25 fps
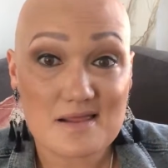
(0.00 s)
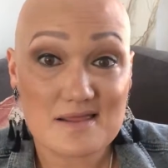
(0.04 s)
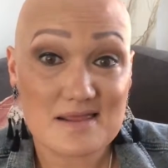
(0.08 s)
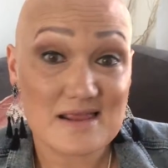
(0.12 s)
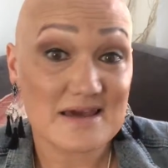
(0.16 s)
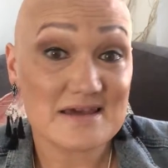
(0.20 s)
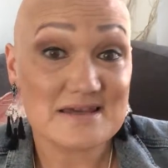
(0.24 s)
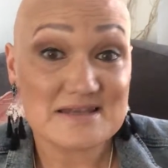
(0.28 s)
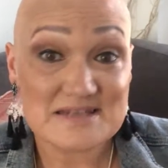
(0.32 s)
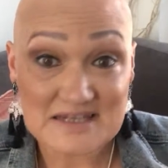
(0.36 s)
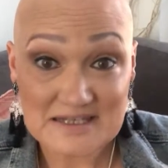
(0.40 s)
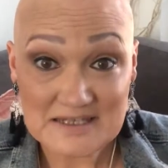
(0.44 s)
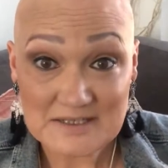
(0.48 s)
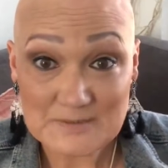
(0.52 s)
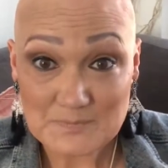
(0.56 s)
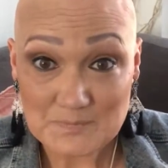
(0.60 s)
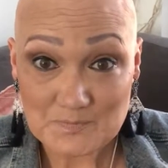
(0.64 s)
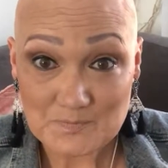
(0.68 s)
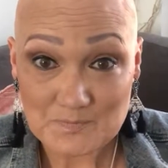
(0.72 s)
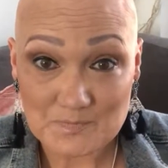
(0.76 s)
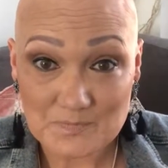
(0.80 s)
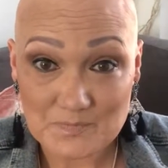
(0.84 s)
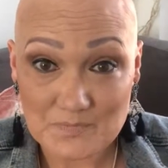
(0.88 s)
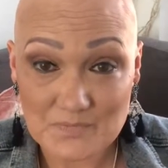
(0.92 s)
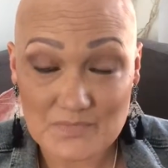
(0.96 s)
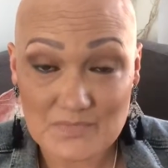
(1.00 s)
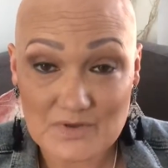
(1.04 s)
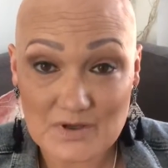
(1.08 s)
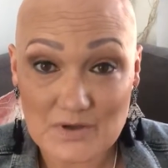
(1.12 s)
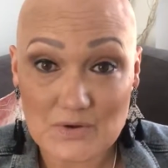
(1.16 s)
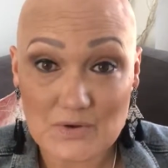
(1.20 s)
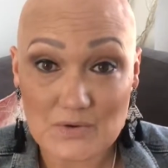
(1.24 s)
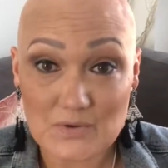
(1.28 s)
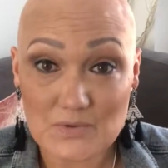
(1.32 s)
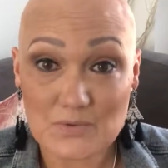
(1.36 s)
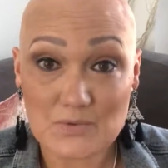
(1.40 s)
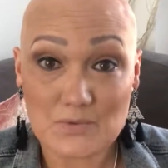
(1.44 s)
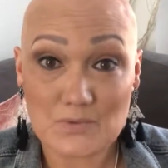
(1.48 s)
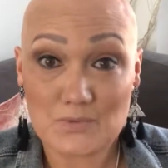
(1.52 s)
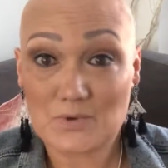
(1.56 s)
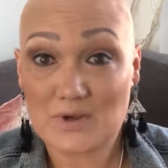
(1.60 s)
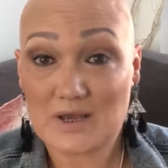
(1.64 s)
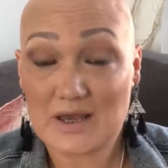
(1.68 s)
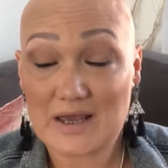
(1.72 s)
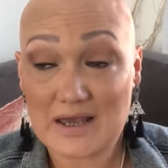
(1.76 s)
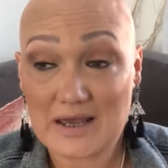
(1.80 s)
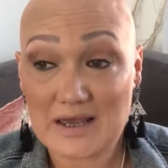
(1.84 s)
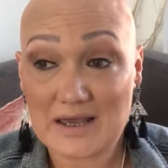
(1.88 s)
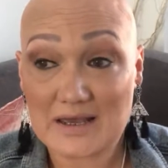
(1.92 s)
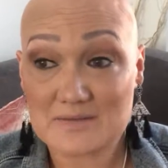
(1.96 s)
lady who
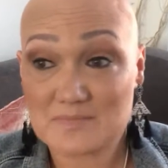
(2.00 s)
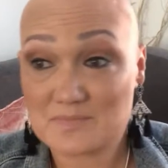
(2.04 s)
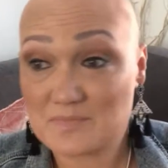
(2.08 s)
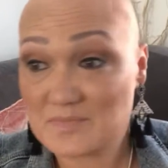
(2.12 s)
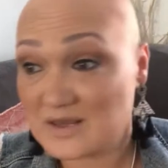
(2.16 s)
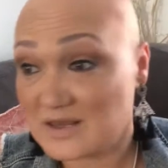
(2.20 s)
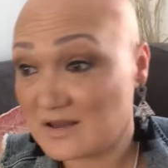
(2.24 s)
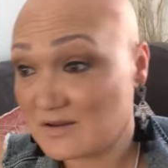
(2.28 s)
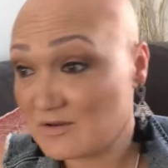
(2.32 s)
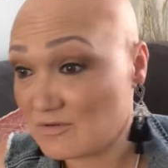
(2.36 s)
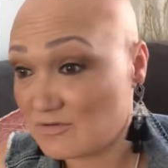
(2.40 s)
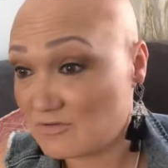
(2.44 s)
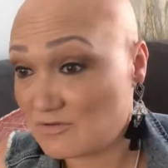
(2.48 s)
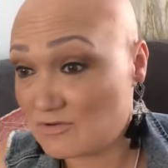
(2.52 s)
had been